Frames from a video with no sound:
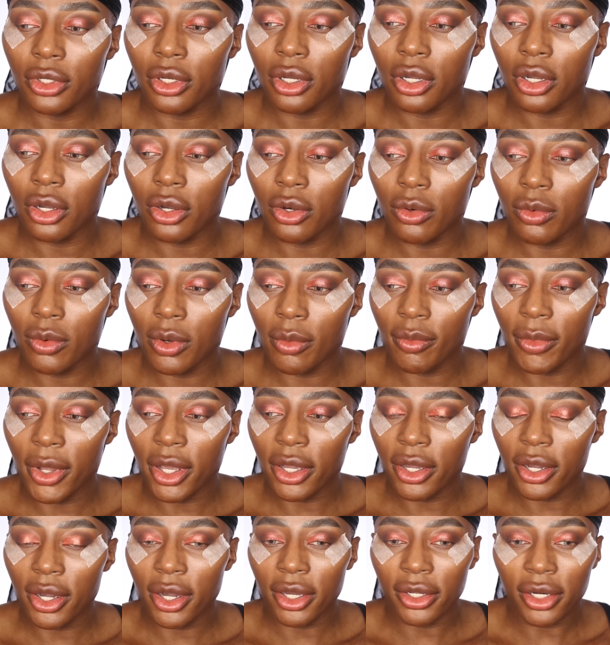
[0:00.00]
Oh my
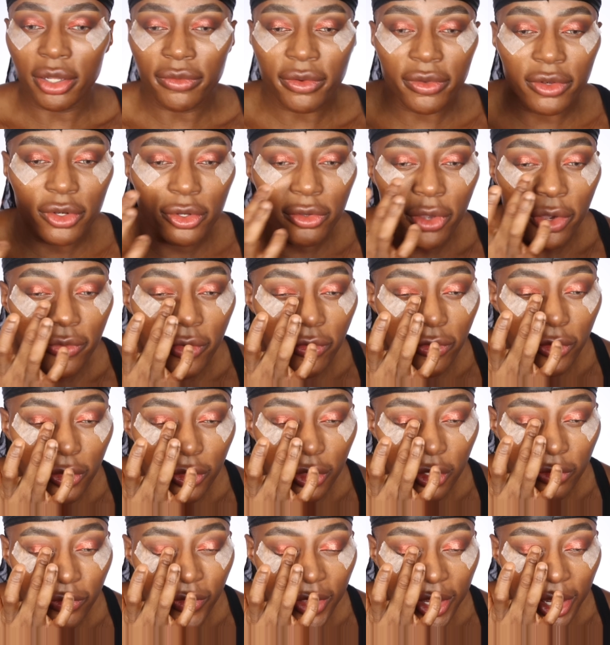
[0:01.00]
god. Have I
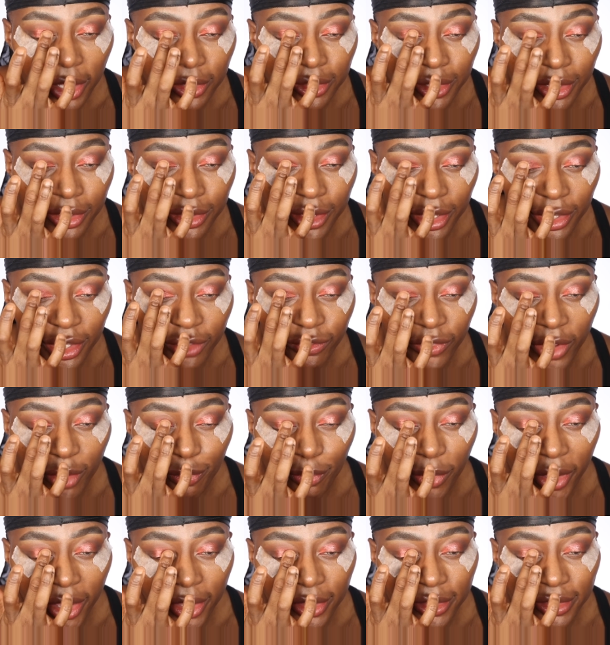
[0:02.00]
ruined the red? I did like the
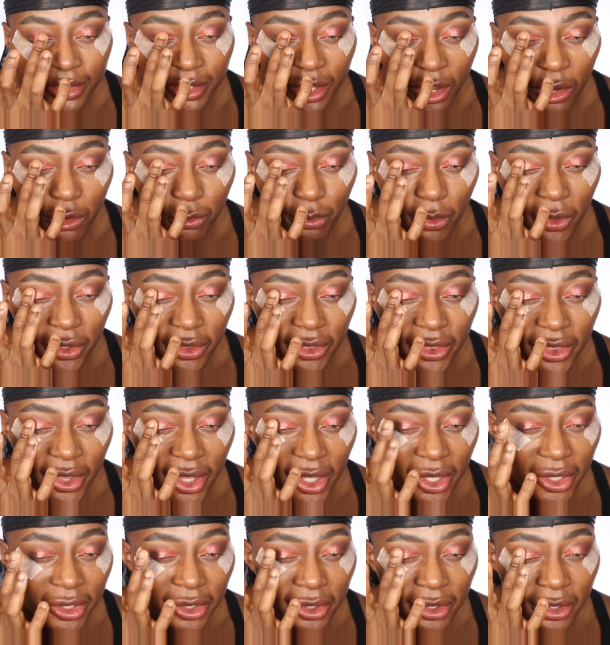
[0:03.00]
red by itself, but
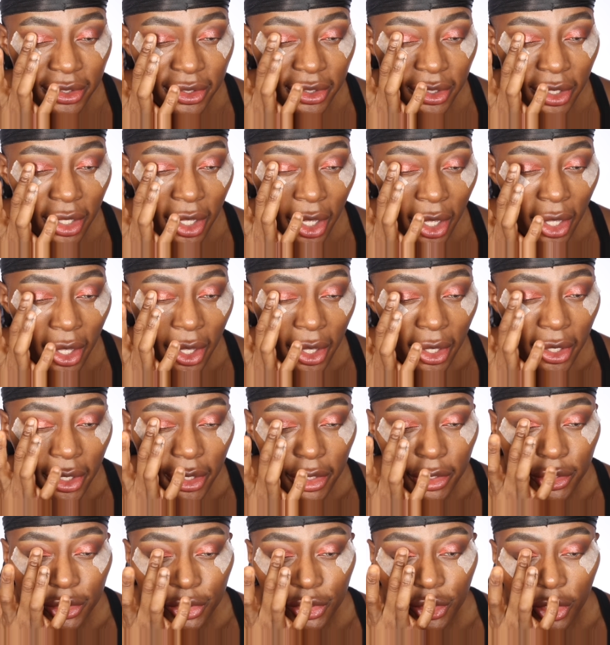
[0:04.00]
this...
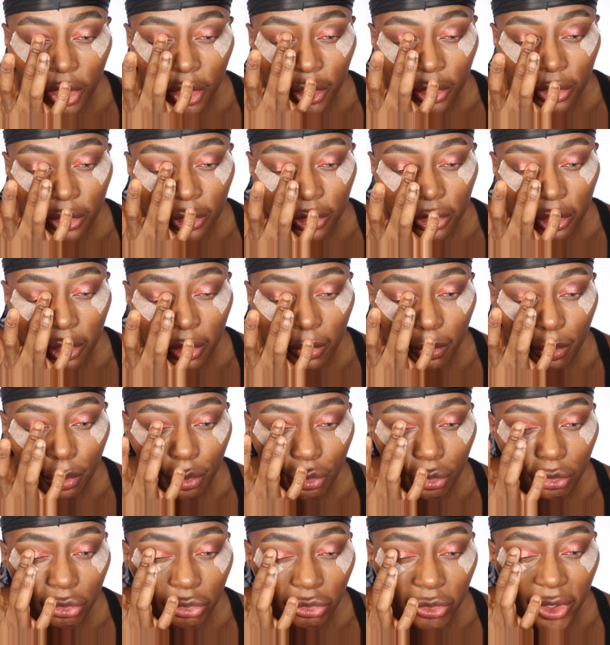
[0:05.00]
is just
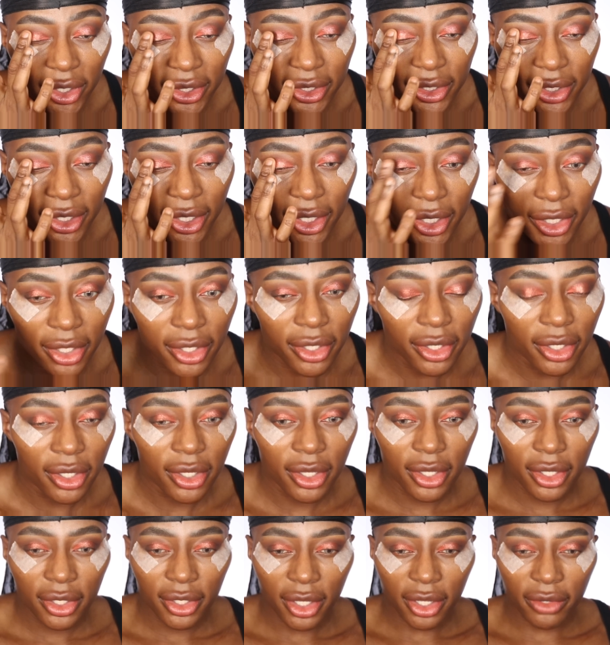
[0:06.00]
pretty.
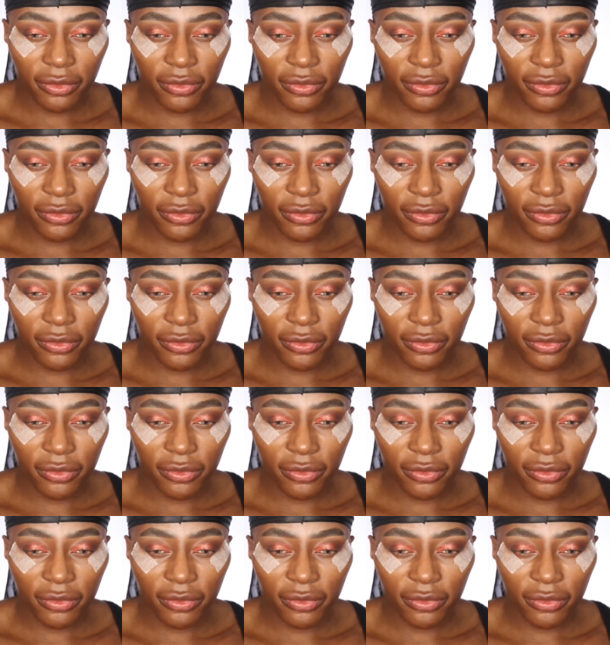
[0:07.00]
I